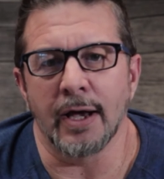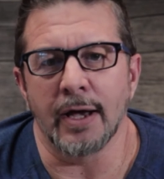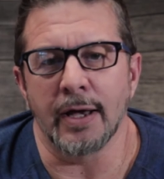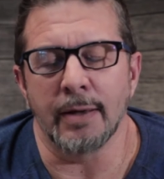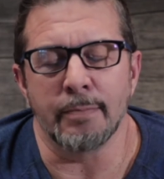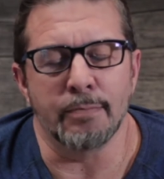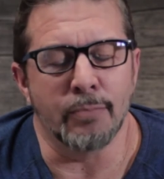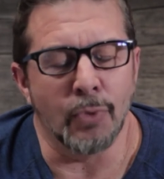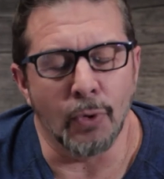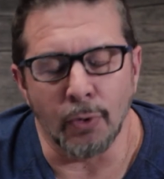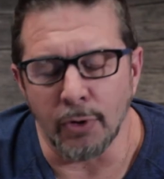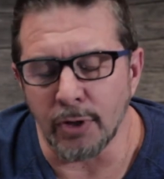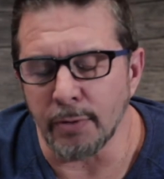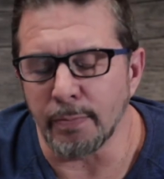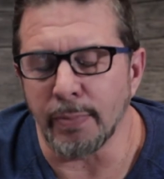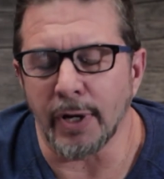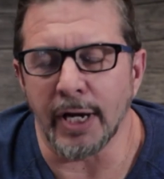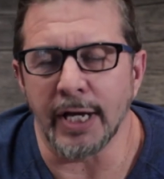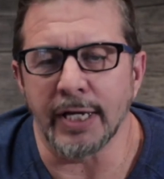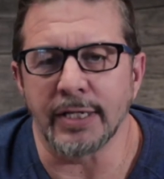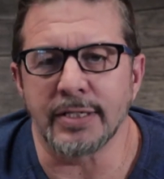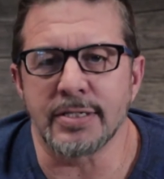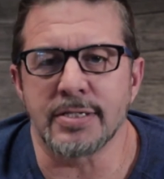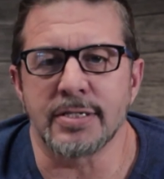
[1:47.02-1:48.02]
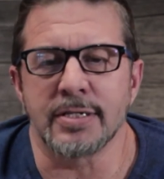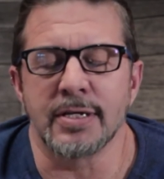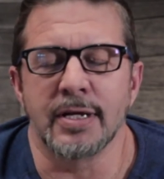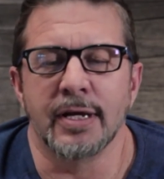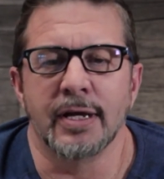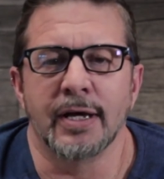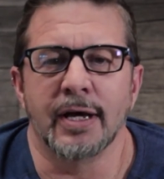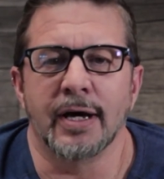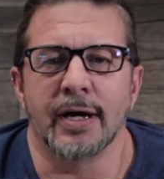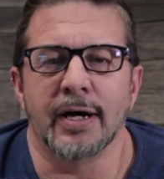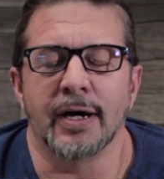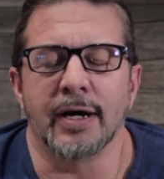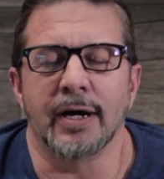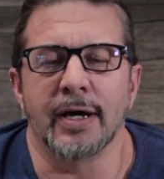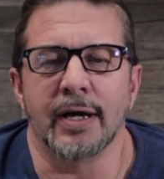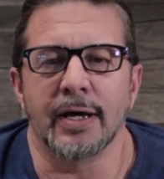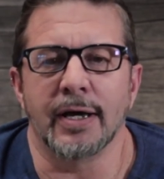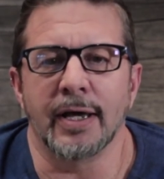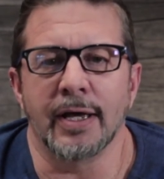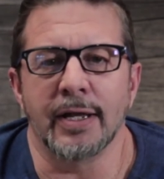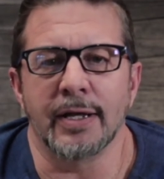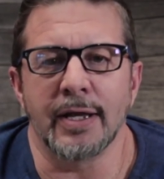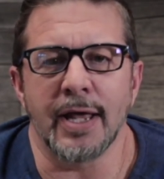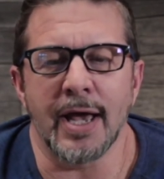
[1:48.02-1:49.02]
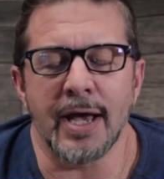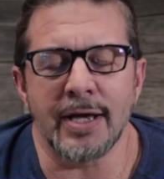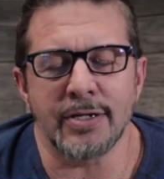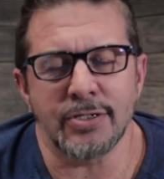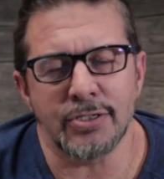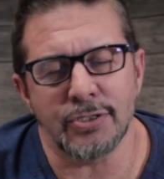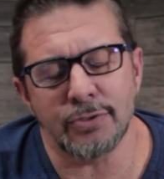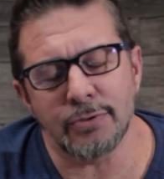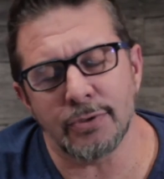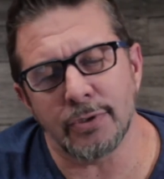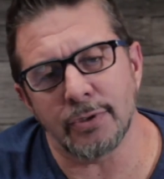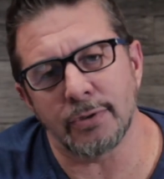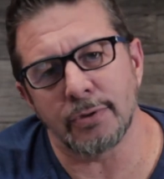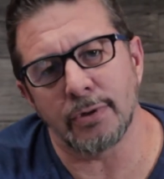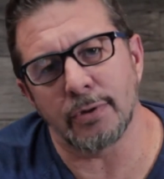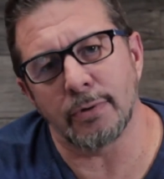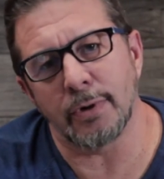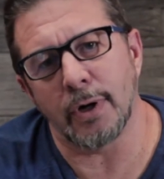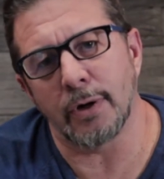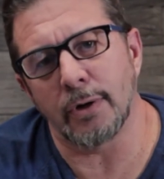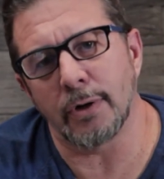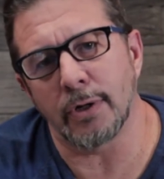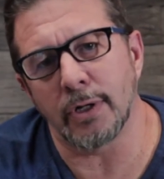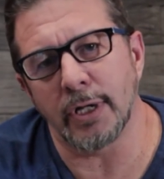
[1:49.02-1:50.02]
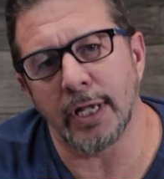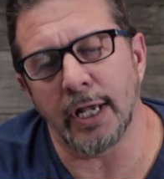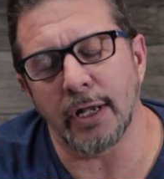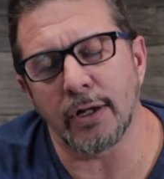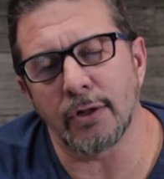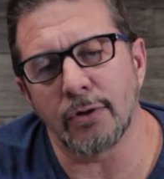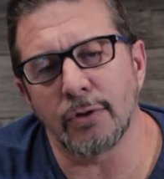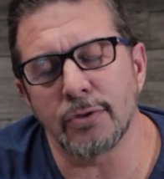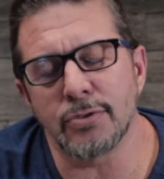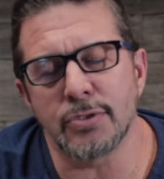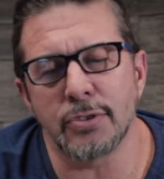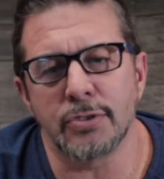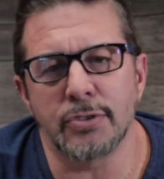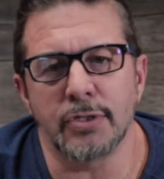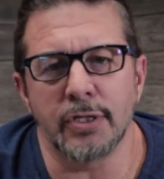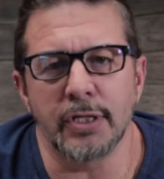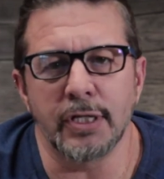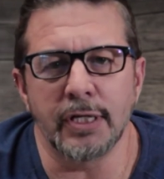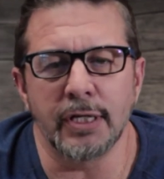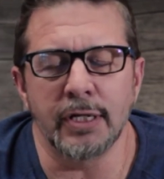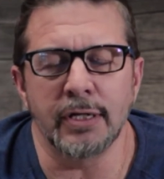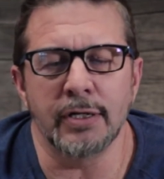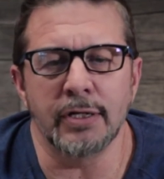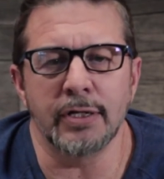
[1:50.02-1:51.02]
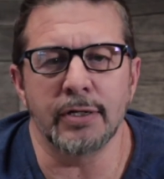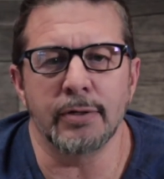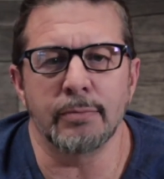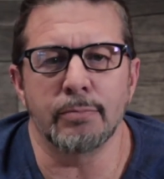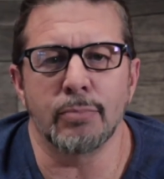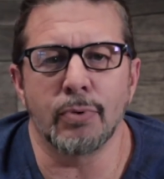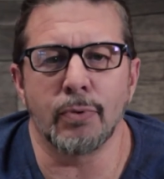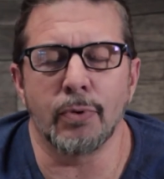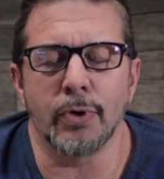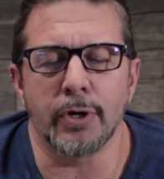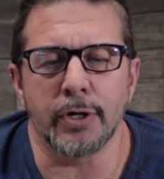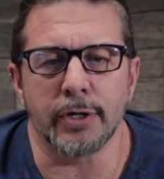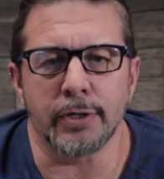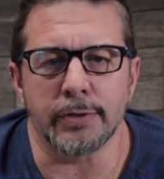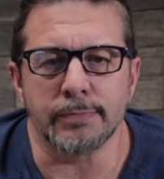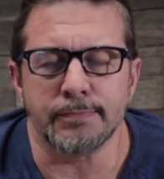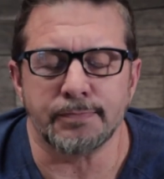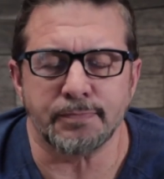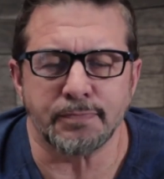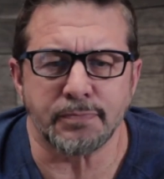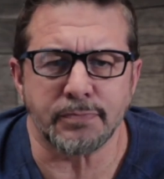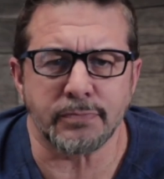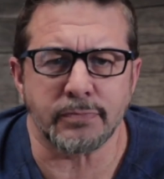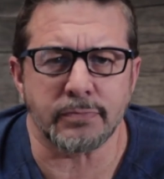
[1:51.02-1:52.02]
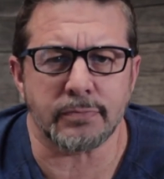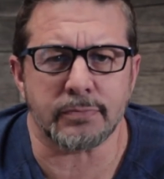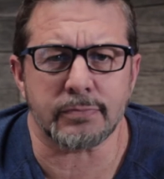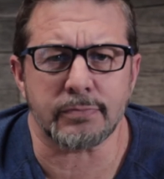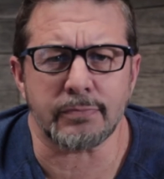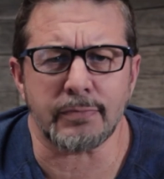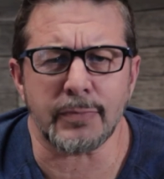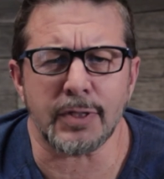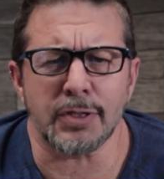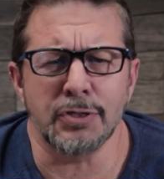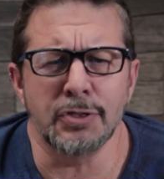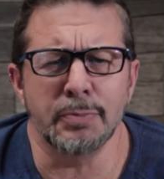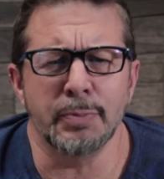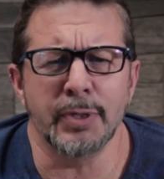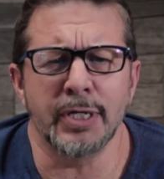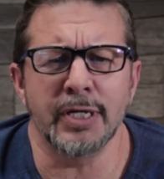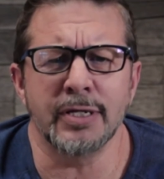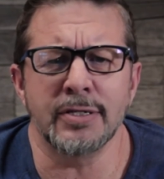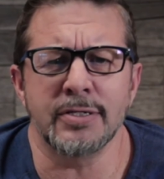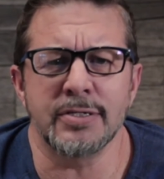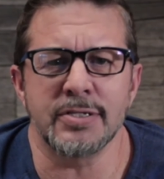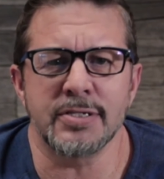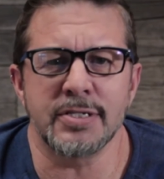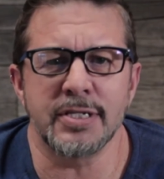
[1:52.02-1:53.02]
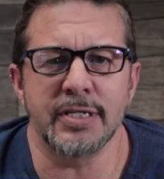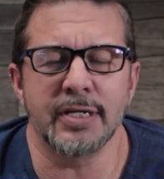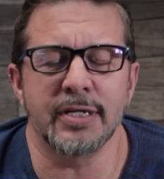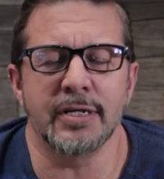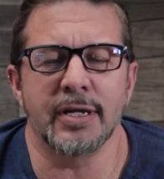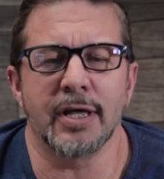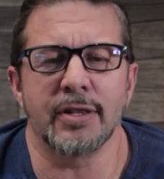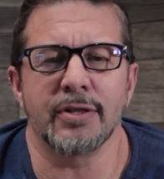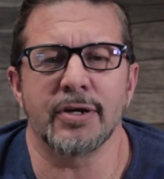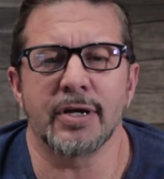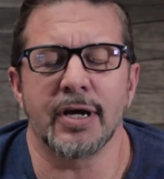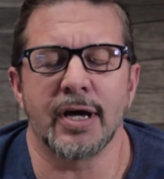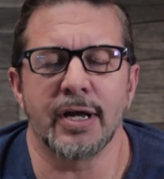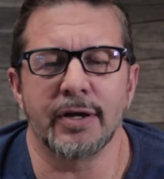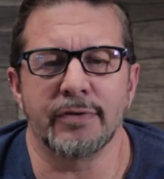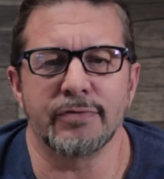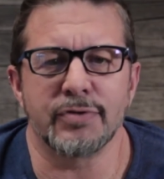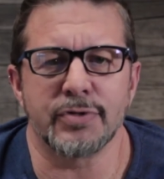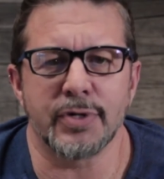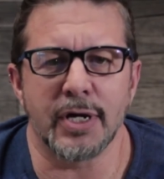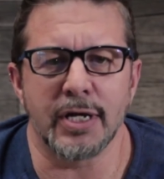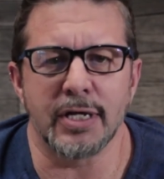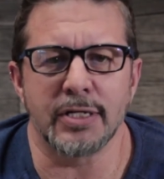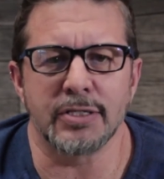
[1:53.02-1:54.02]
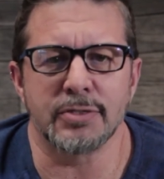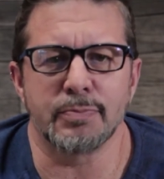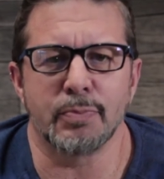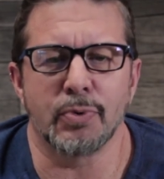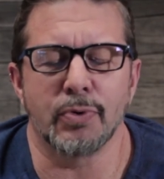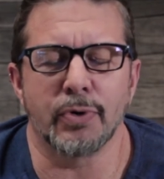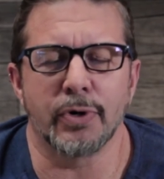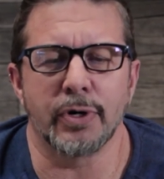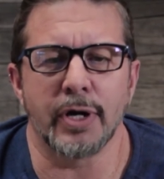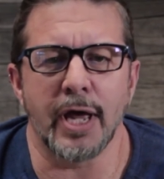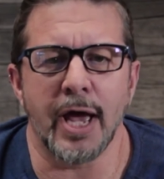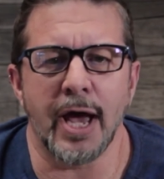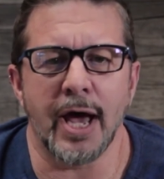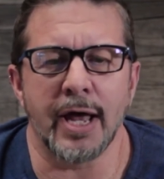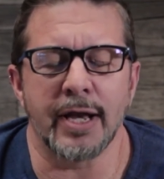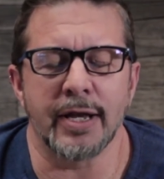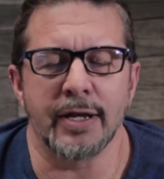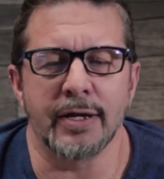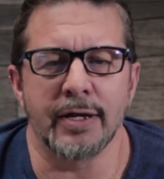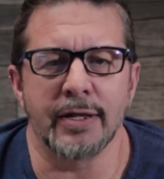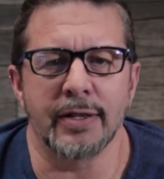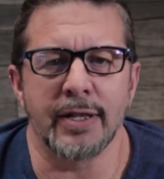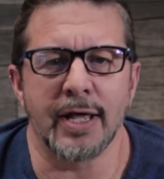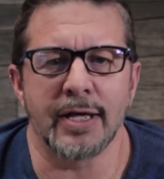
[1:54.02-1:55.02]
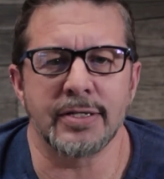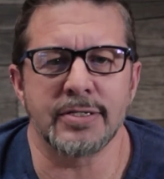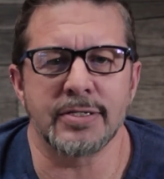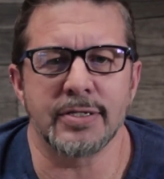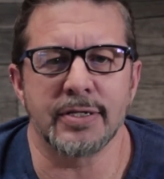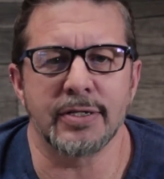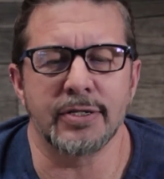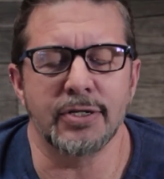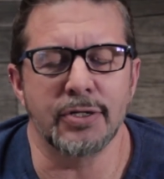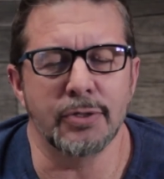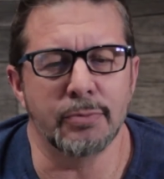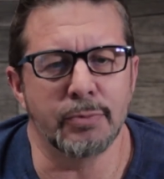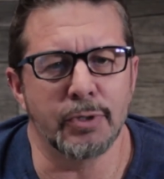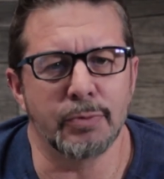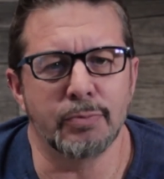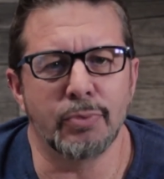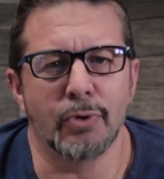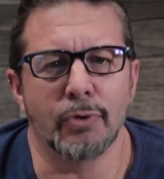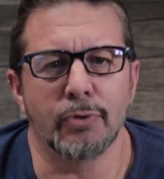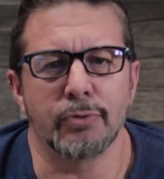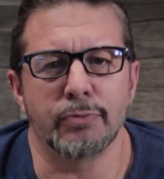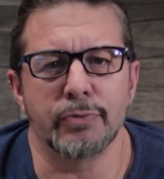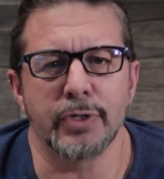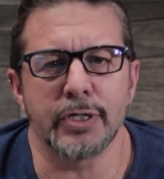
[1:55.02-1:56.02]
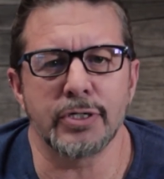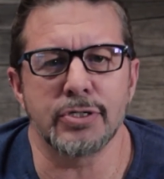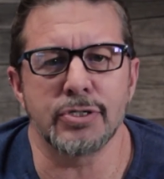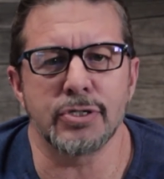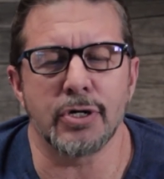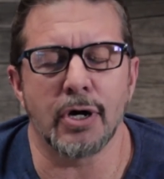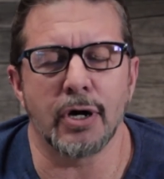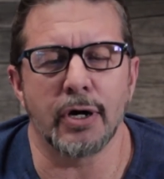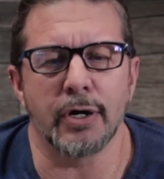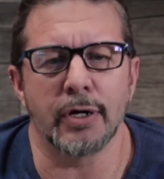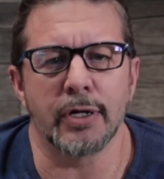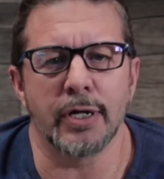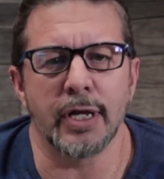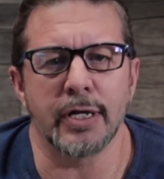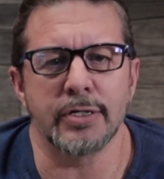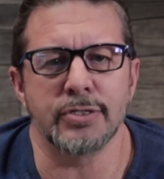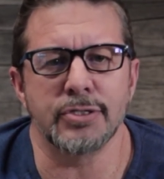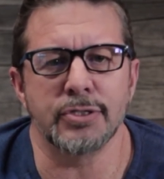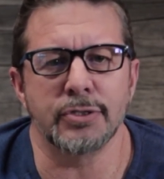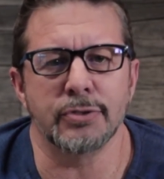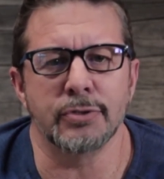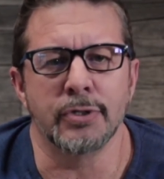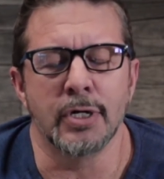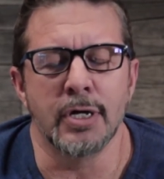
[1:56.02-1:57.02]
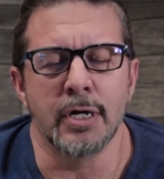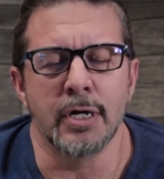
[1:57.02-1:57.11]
motorbikes. And as you get closer to the Indian border, you begin to see another kind of transport added, and that's a human-pulled rickshaw. And as you